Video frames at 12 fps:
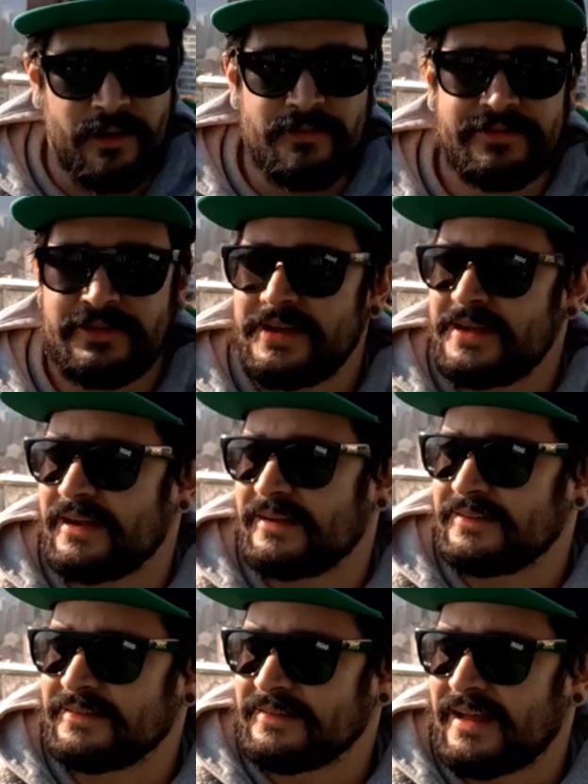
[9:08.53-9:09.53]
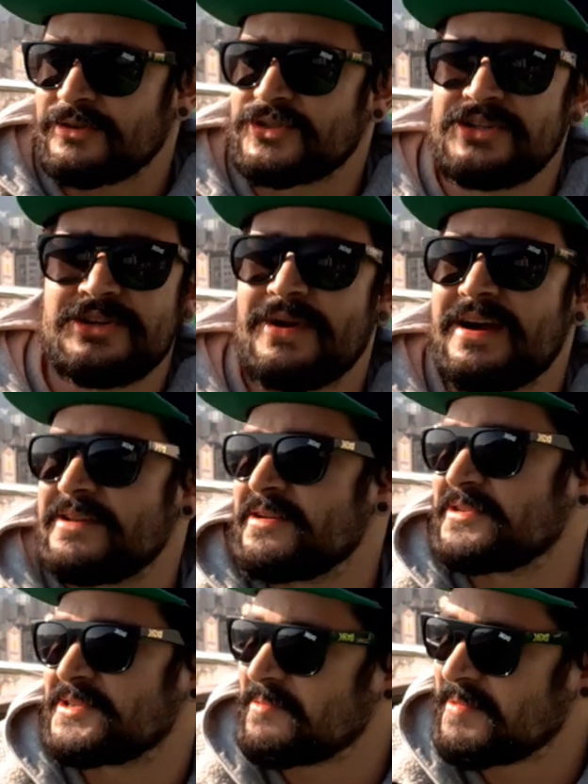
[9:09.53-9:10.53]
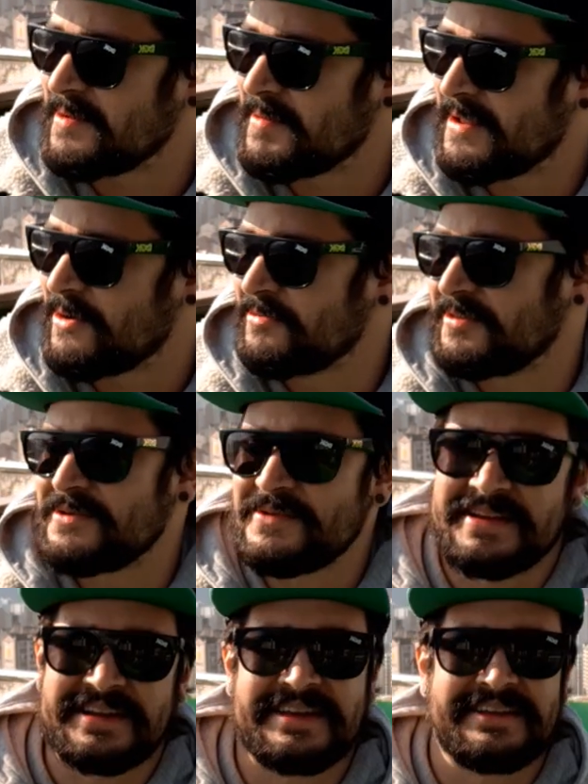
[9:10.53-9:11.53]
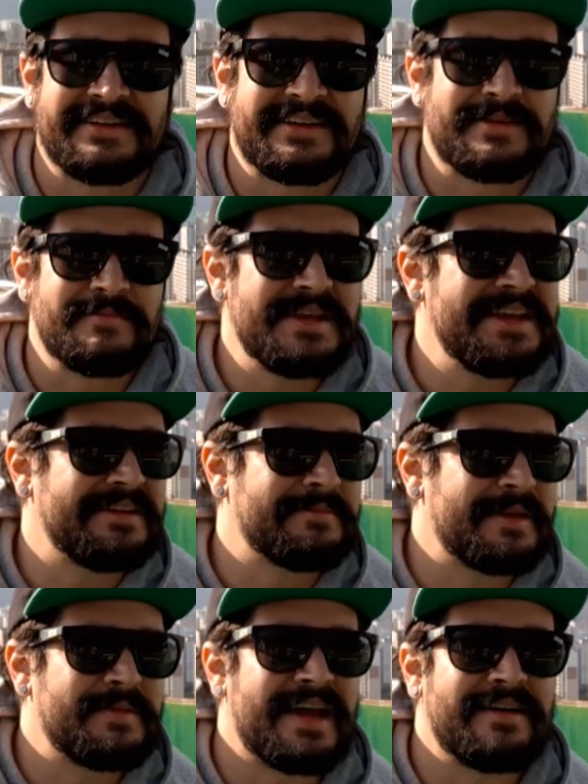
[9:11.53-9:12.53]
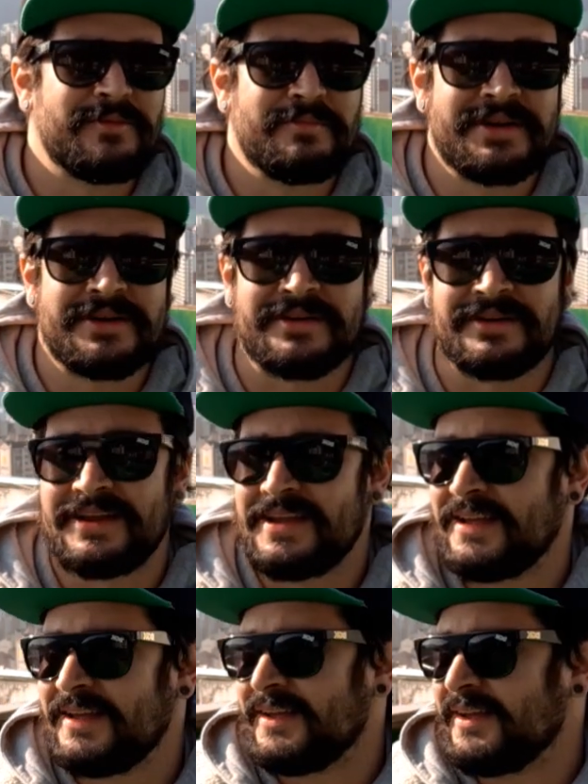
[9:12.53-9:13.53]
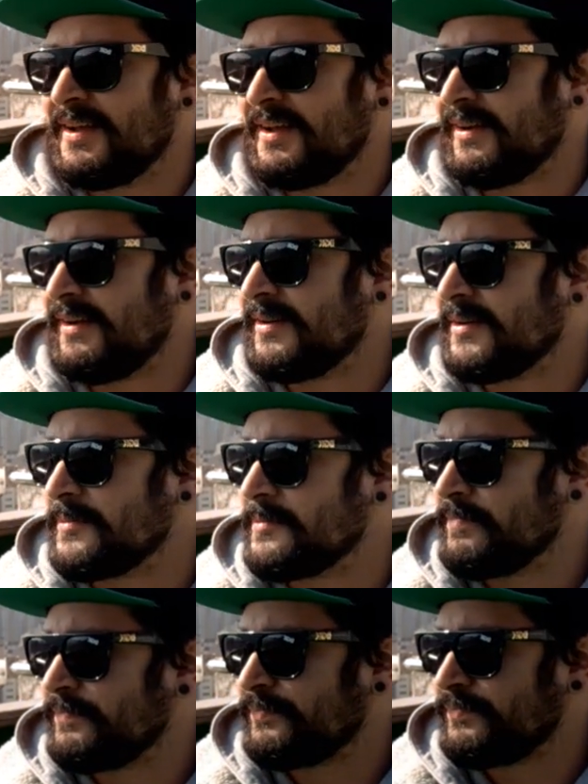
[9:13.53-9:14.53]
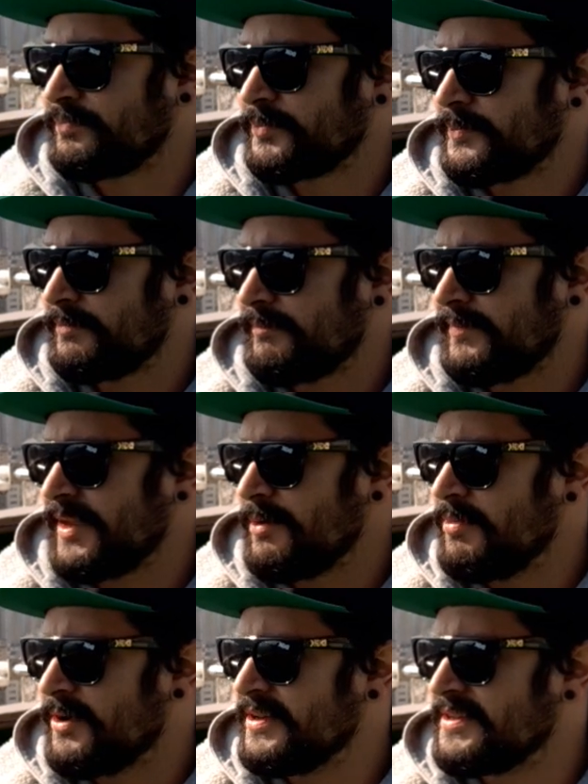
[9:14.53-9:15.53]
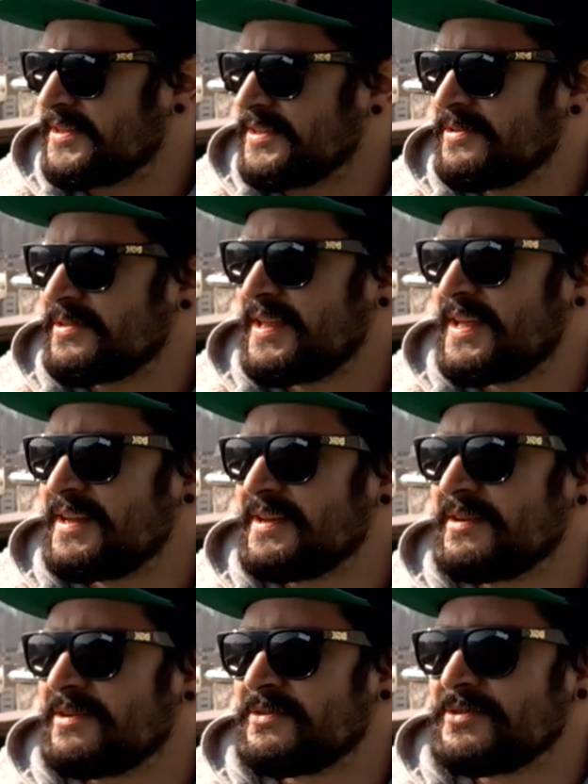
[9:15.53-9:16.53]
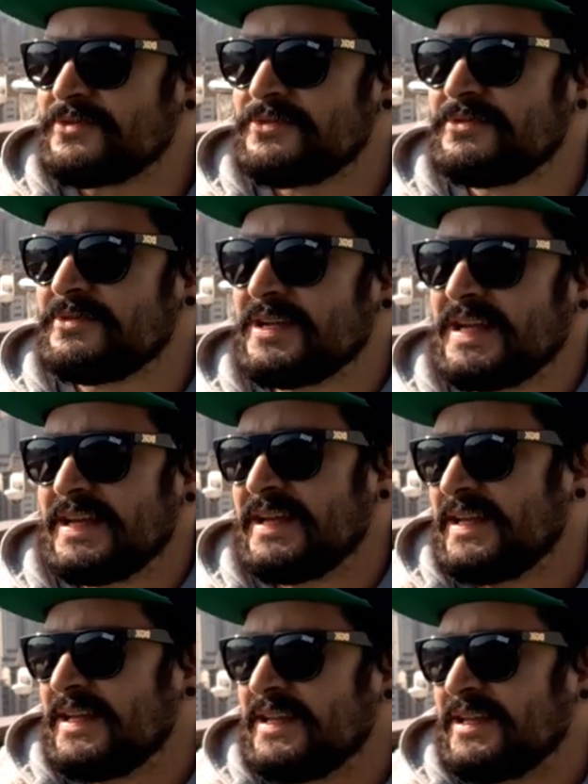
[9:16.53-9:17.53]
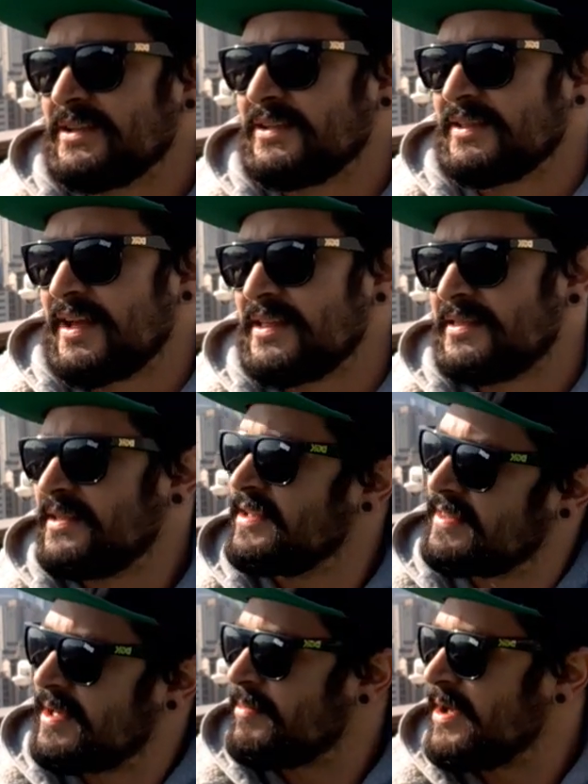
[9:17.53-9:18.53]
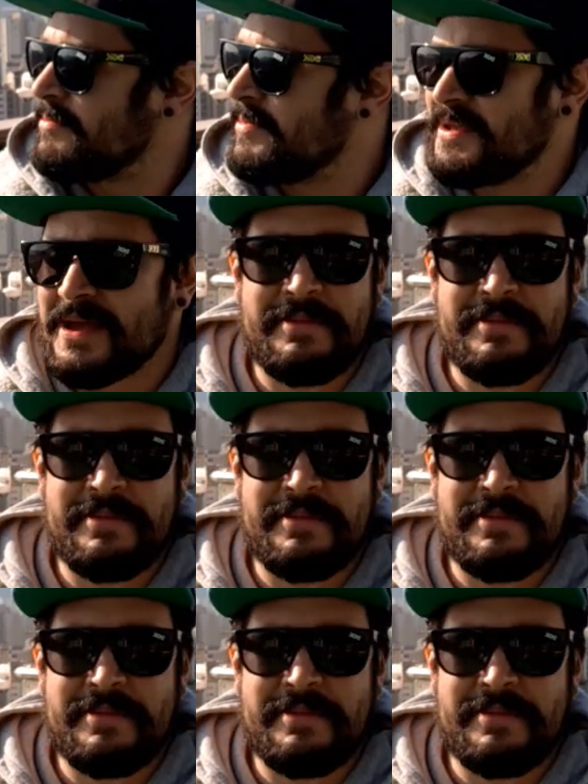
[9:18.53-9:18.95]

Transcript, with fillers: hopefully I'll see you out here someday, man. Hopefully we can uh, meet, maybe have a beer. Um, but until then, you know, you, I think that might be